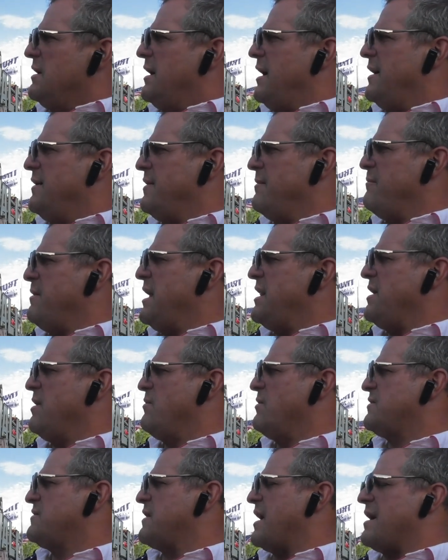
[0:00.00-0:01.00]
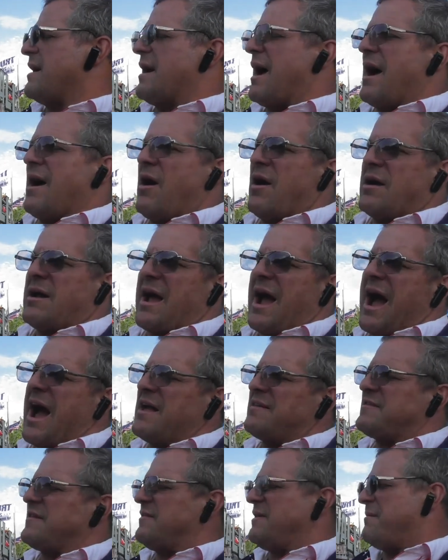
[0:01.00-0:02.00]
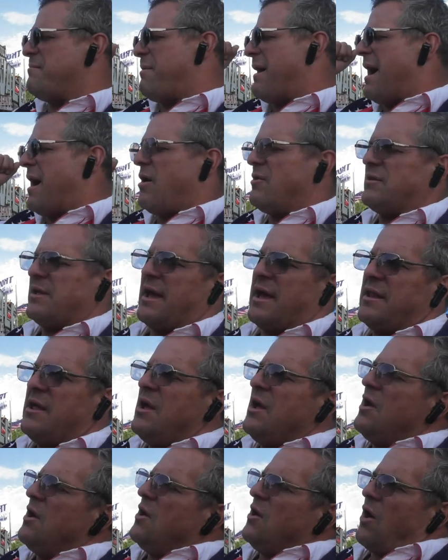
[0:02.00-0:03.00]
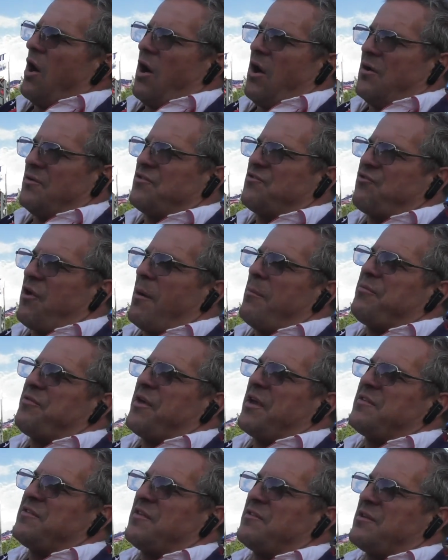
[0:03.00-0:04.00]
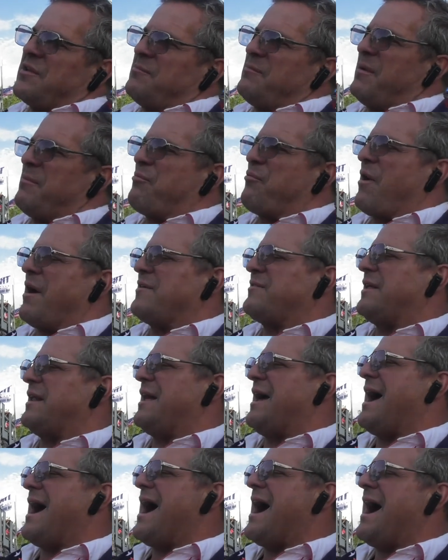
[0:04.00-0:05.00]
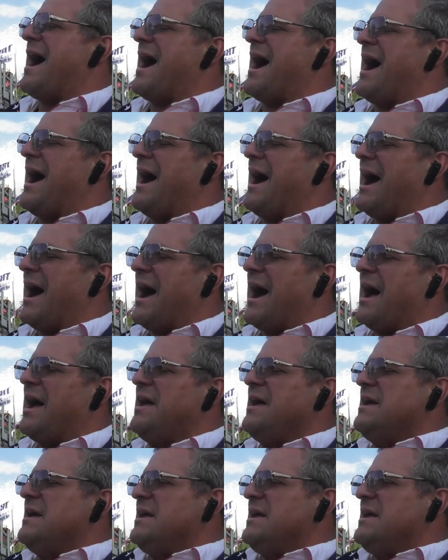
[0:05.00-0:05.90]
And the media was constantly pounding it. Oh, Trump thinks he's going to be president. Ha, ha, ha.